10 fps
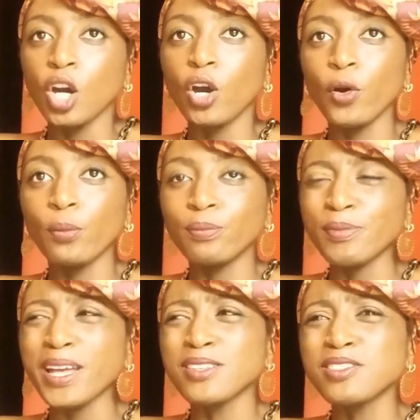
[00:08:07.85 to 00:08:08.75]
and
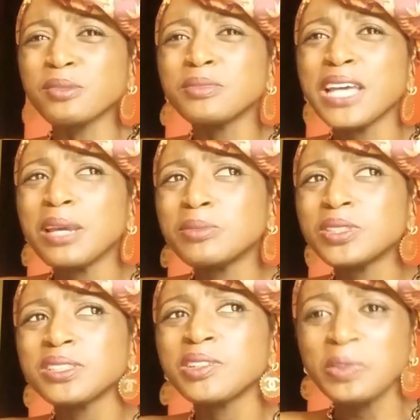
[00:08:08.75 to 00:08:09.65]

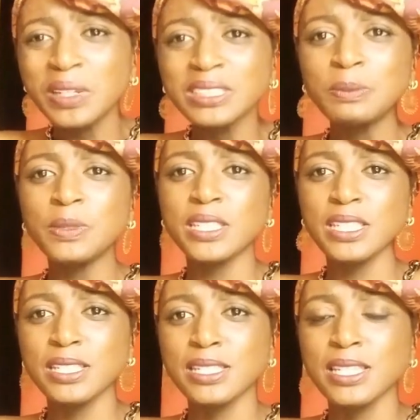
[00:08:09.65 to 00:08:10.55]
sometimes crazy
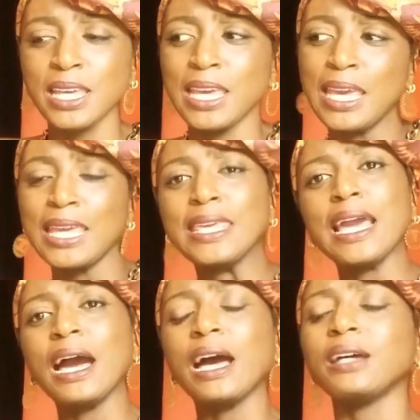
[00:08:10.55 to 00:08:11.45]
pieces.
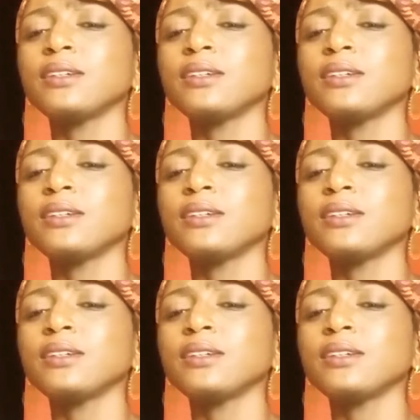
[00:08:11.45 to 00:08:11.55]
Yeah,